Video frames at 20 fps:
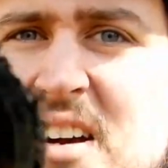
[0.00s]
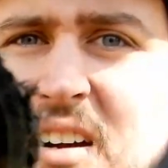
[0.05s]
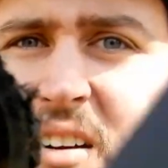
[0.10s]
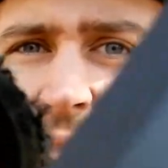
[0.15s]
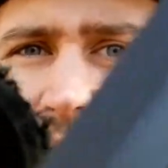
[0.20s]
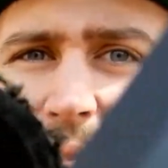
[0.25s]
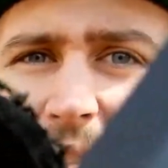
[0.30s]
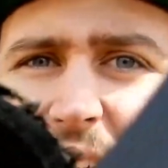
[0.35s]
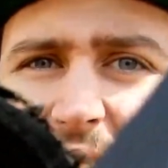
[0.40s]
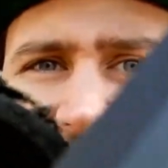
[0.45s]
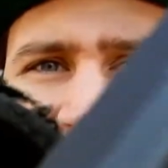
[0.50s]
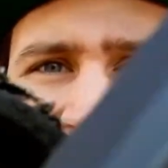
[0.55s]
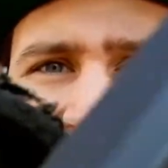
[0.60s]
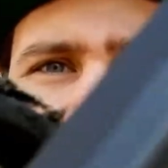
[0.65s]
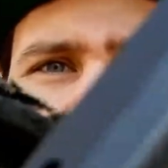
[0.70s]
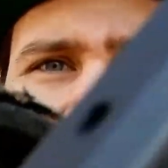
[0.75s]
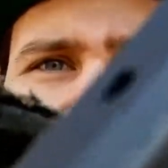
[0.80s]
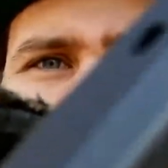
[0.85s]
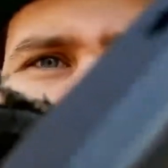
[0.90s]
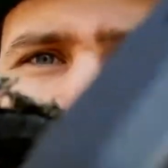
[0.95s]
Let me see.
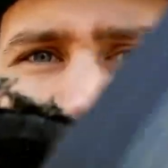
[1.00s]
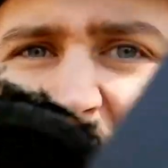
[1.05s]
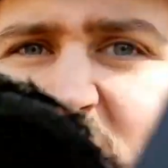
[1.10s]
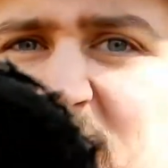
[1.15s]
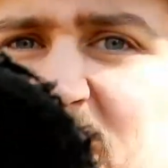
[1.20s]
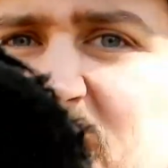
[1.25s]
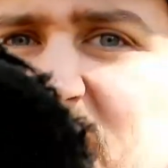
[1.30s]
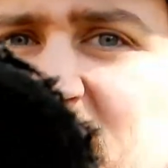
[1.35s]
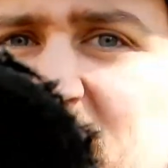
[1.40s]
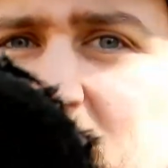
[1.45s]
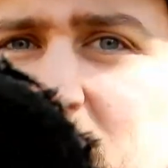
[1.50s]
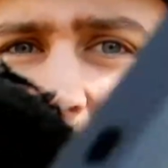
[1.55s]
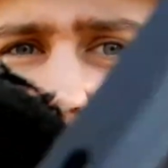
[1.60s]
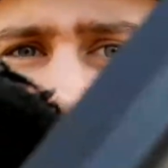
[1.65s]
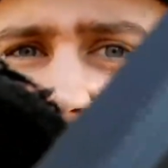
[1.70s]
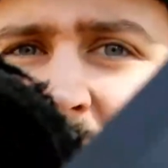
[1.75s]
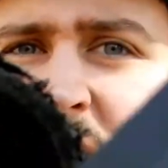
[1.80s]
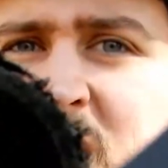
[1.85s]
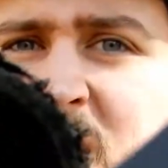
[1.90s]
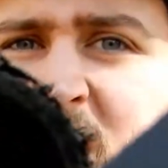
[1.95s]
It's hard to see, but
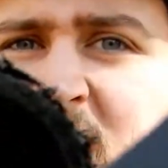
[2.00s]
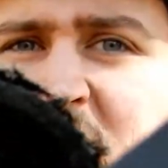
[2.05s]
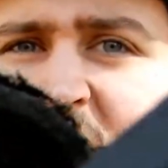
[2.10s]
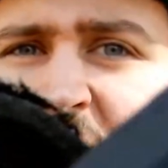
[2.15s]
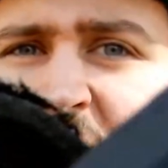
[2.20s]
just